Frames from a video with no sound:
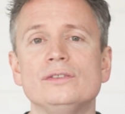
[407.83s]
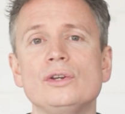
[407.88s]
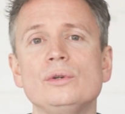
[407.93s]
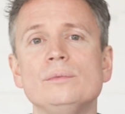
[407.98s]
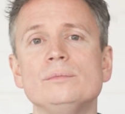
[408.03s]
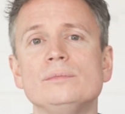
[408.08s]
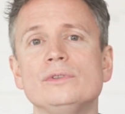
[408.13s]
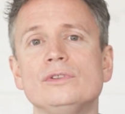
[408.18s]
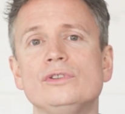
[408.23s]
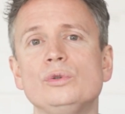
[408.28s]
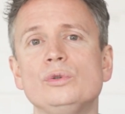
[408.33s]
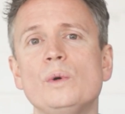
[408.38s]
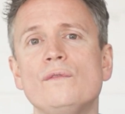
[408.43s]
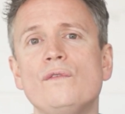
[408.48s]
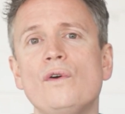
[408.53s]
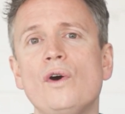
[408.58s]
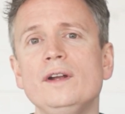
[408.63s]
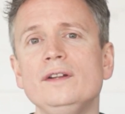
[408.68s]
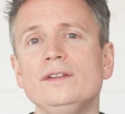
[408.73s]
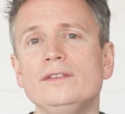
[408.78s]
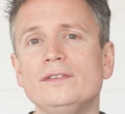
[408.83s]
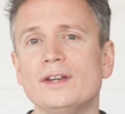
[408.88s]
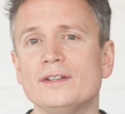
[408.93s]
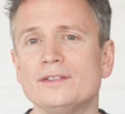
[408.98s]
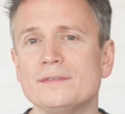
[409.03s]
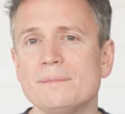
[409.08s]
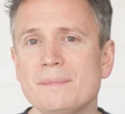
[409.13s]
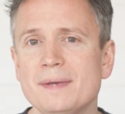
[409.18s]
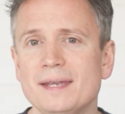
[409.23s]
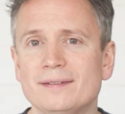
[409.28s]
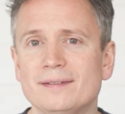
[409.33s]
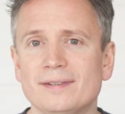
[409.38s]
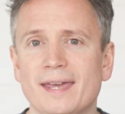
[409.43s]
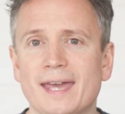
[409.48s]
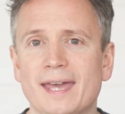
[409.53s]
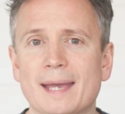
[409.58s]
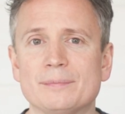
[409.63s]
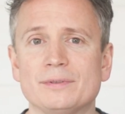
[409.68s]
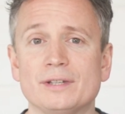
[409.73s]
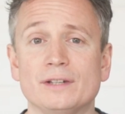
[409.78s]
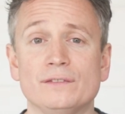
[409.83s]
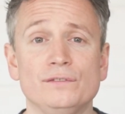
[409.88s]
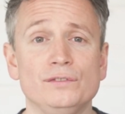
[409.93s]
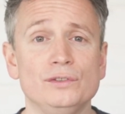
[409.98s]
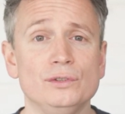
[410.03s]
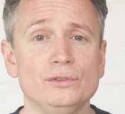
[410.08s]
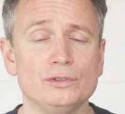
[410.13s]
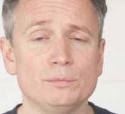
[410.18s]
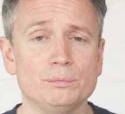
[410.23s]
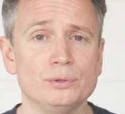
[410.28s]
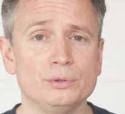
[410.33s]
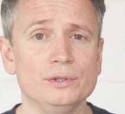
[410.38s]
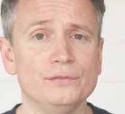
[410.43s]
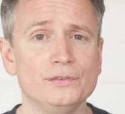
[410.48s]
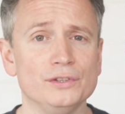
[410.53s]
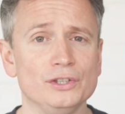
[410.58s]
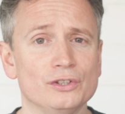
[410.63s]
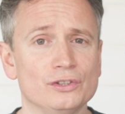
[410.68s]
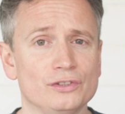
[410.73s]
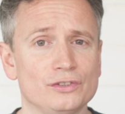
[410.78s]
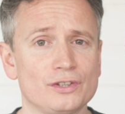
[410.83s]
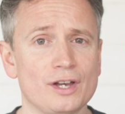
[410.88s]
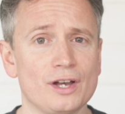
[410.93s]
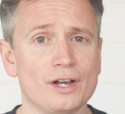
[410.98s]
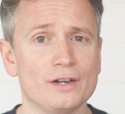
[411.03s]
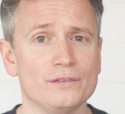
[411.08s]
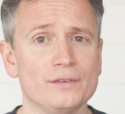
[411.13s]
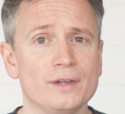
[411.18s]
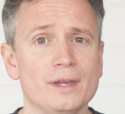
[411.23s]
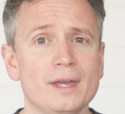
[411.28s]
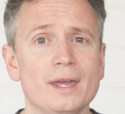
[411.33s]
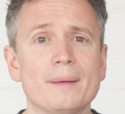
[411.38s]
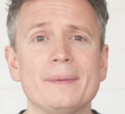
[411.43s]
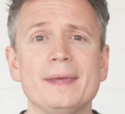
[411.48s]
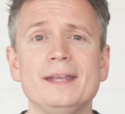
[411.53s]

So to avoid such mishaps and future-proofing yourself,